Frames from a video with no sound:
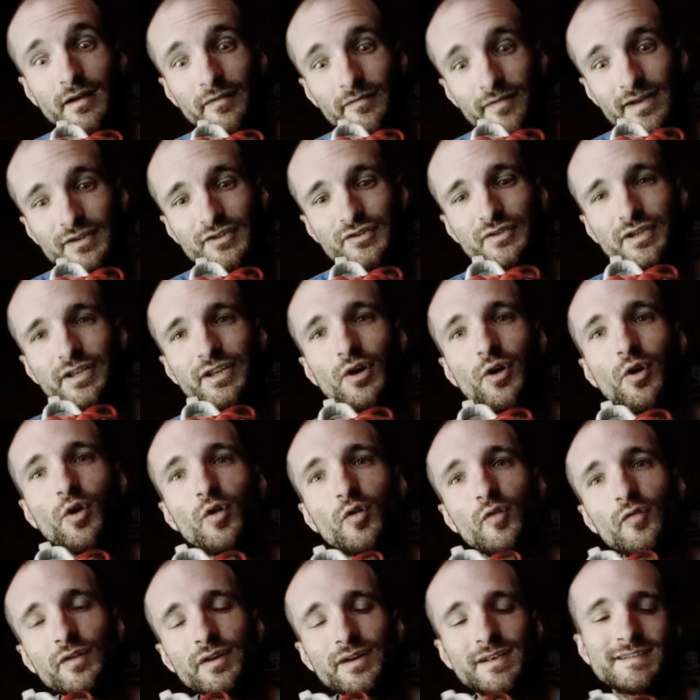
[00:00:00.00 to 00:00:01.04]
eventually
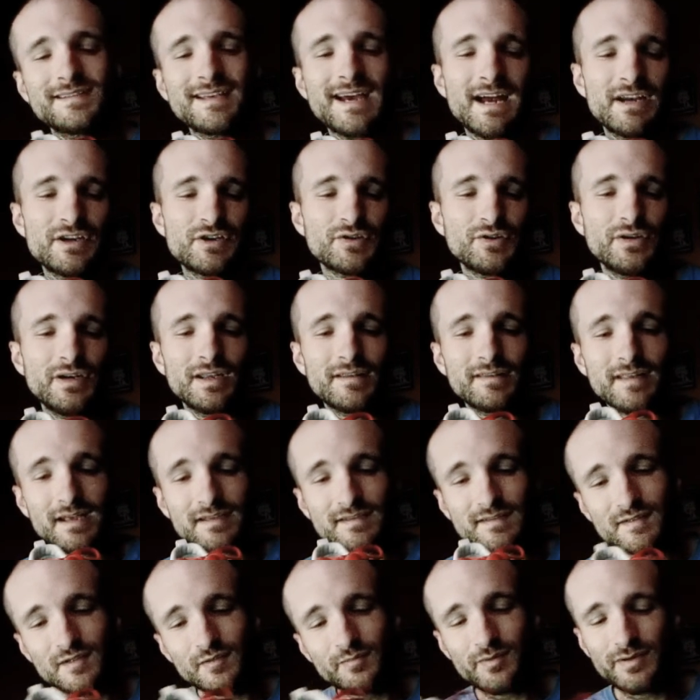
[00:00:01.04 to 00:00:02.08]
over-exaggerating
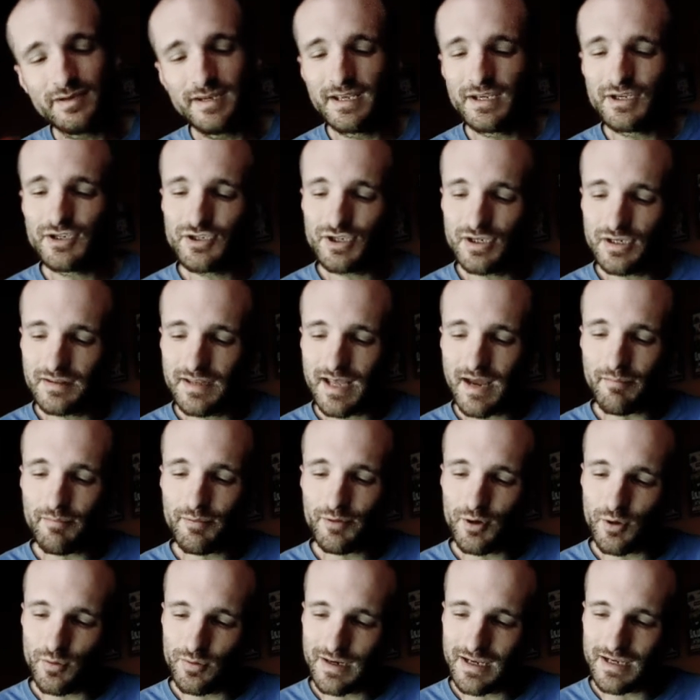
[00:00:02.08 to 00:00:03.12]
that supination, that
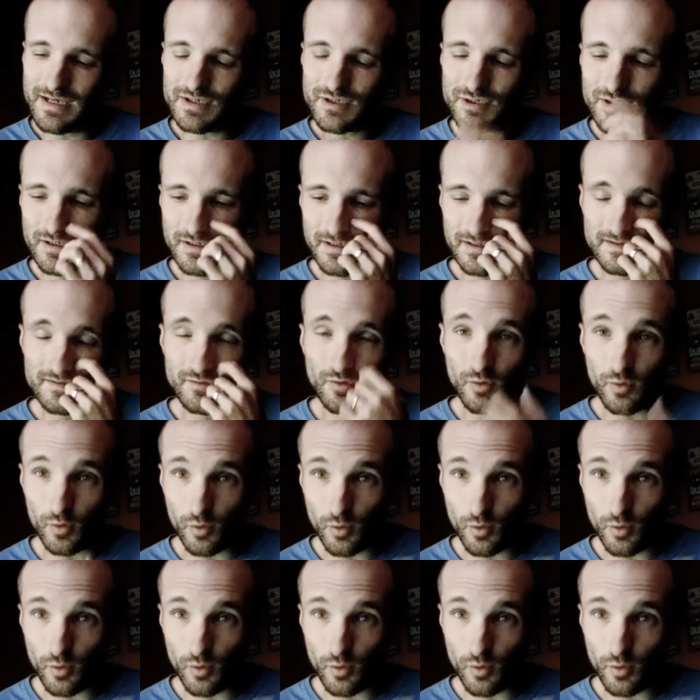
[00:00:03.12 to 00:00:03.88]
pronation. It's